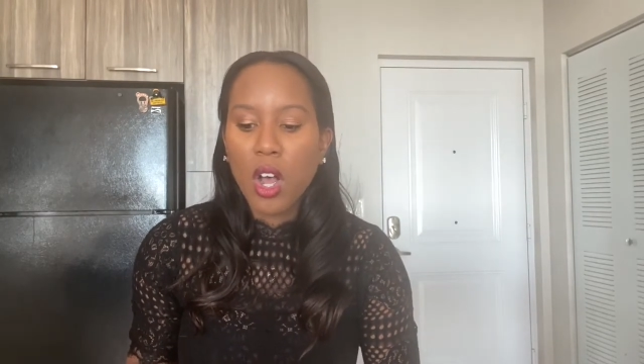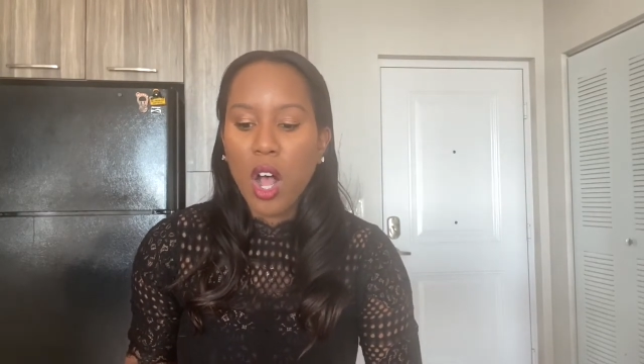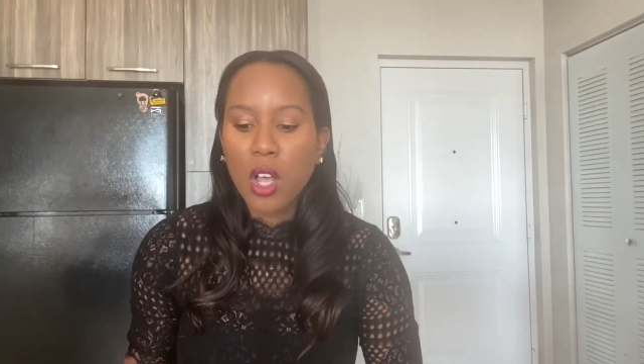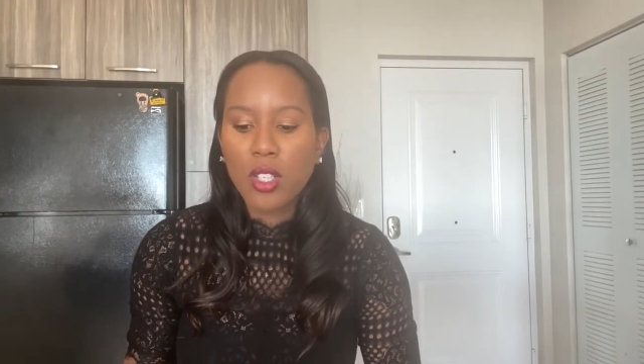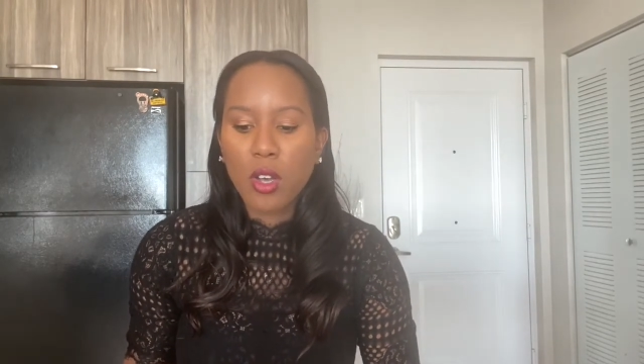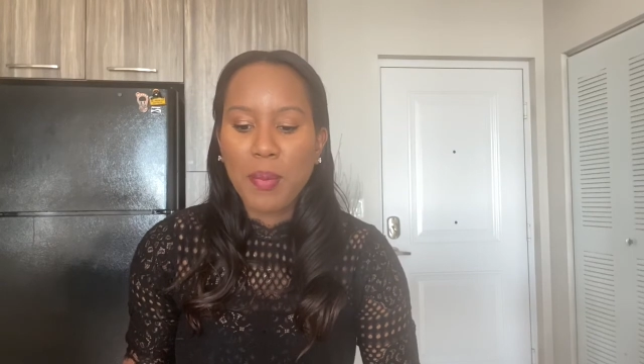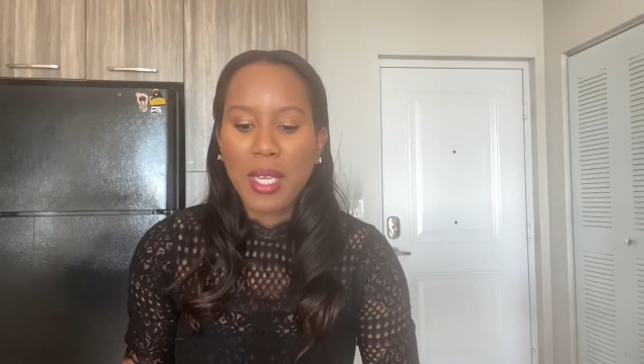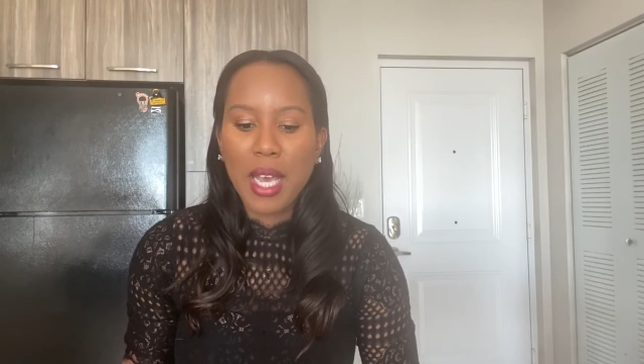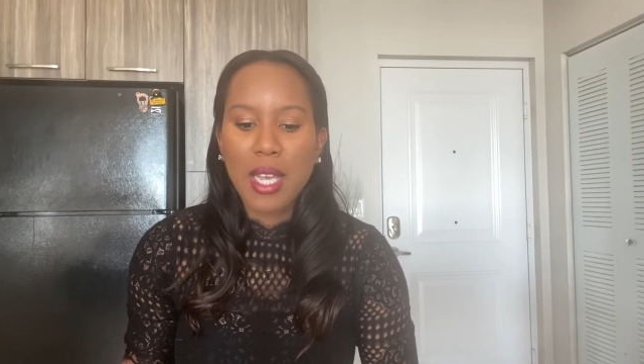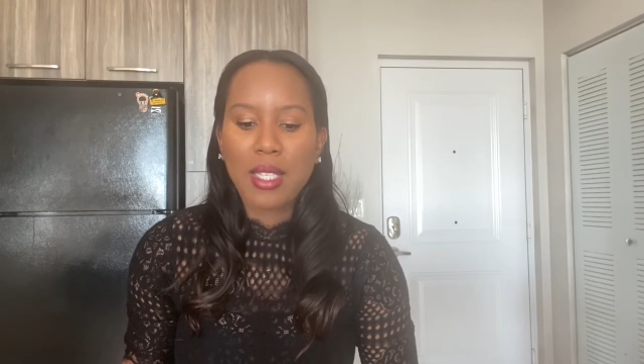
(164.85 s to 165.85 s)
Also,
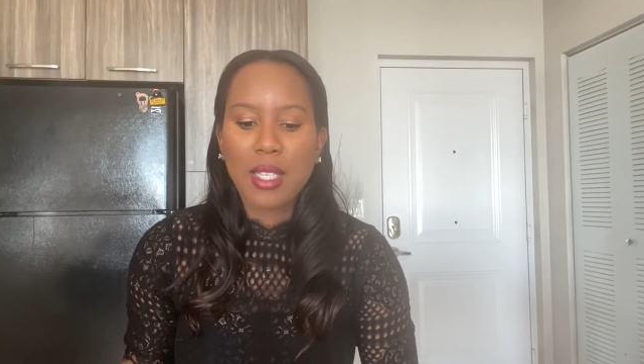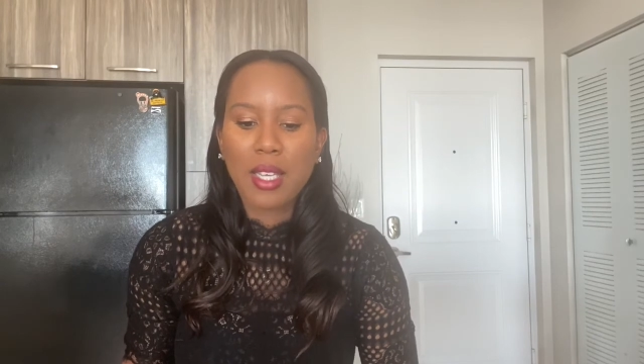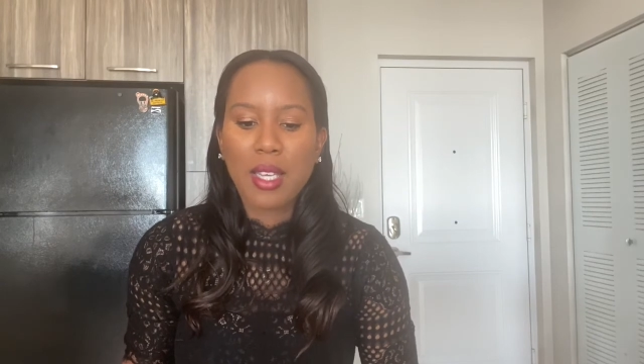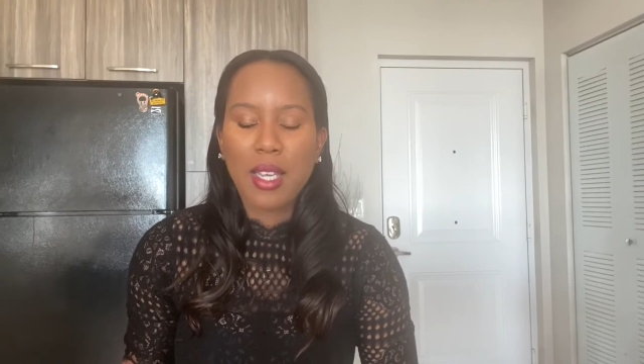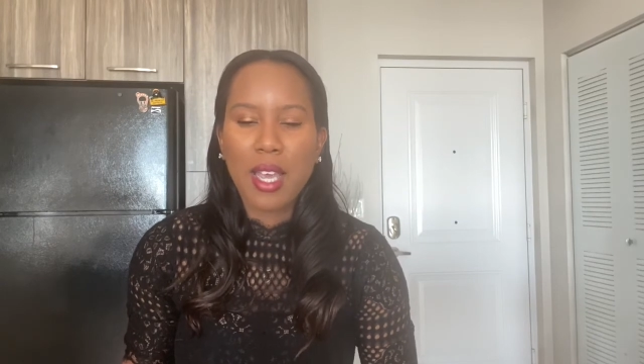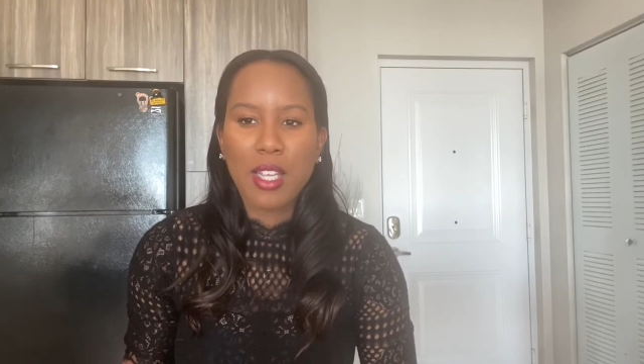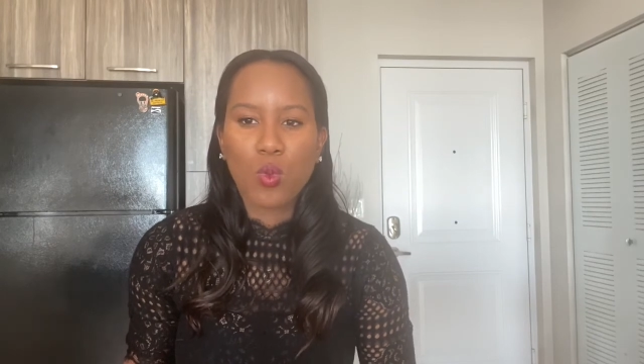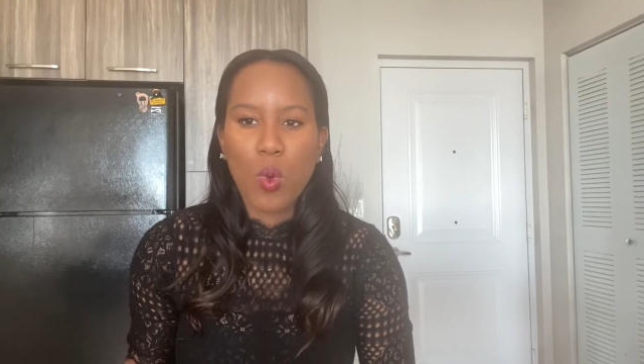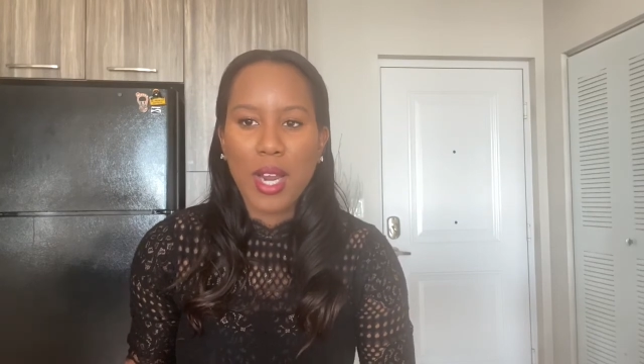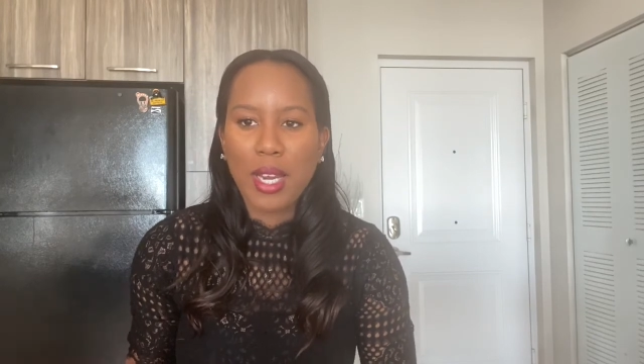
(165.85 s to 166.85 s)
because he has
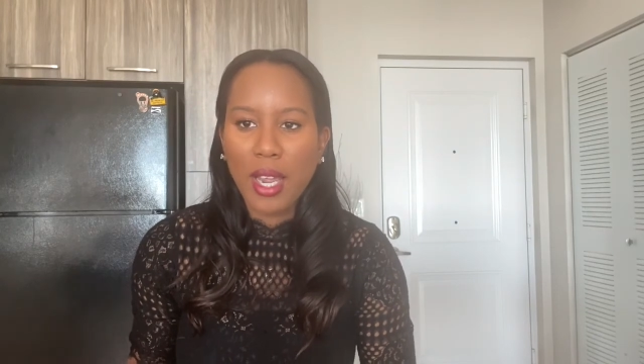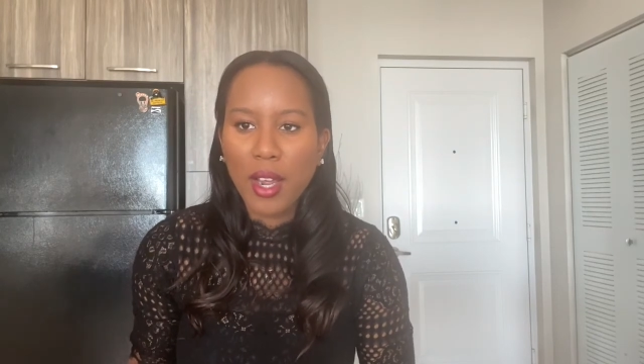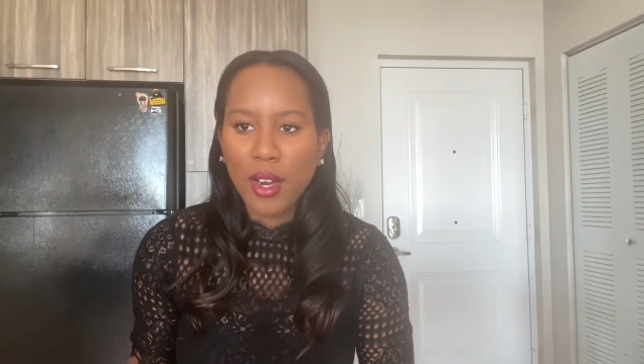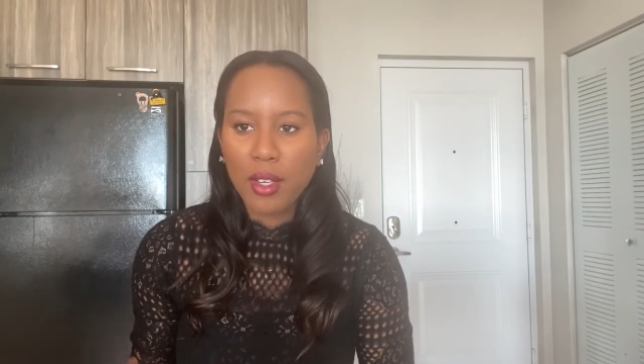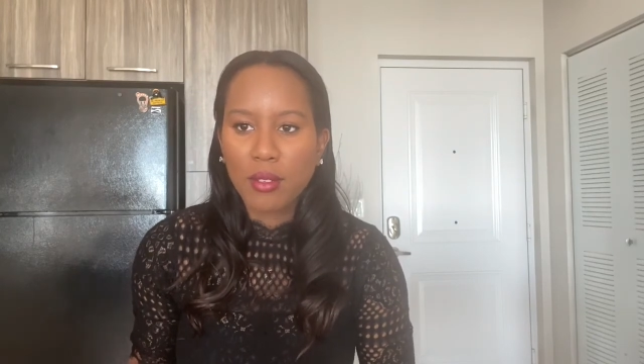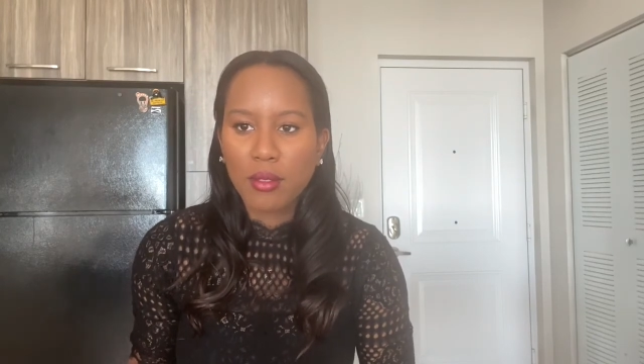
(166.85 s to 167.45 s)
white hair,